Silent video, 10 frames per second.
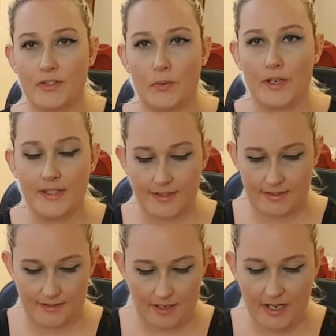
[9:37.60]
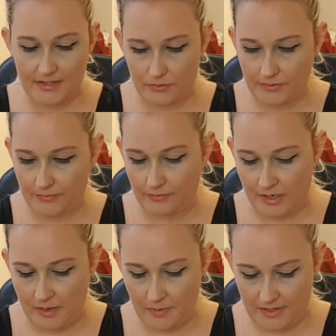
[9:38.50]
always I sort of
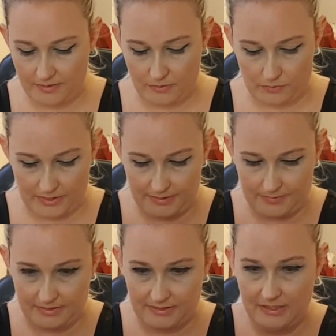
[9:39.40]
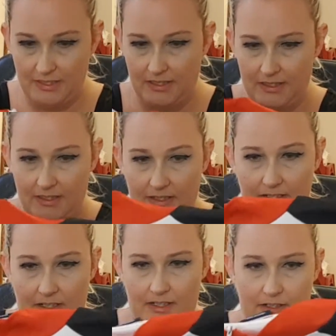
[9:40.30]
grab, I don't know why, but
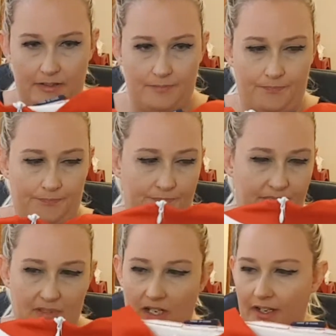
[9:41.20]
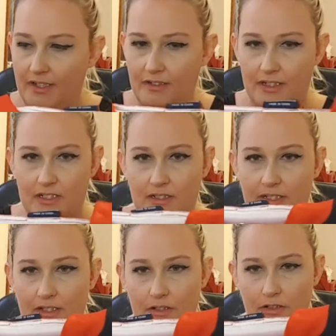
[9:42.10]
I don't
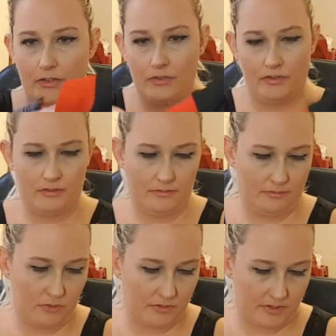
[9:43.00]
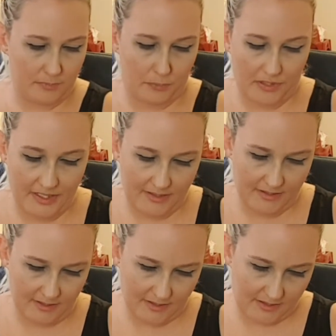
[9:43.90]
actually know what the brand
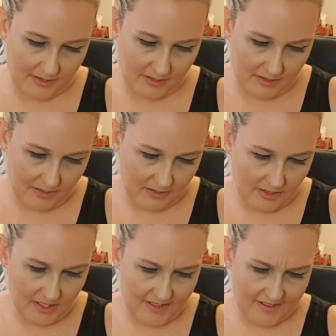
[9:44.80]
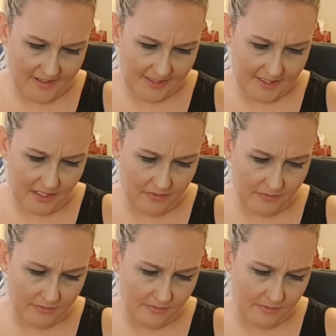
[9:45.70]
is.
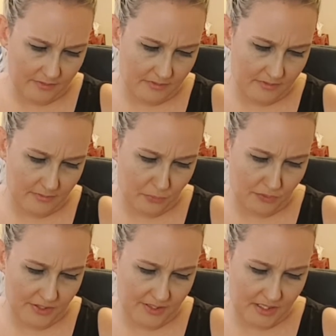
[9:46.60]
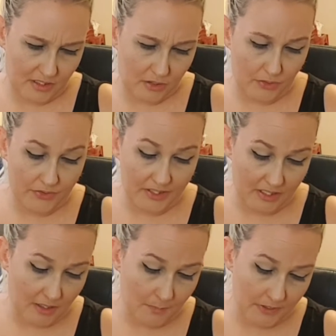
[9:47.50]
Sun Prince Clothing
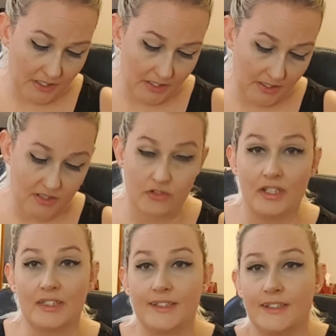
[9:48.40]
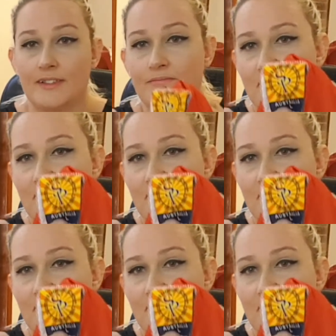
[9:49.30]
Company, Australia.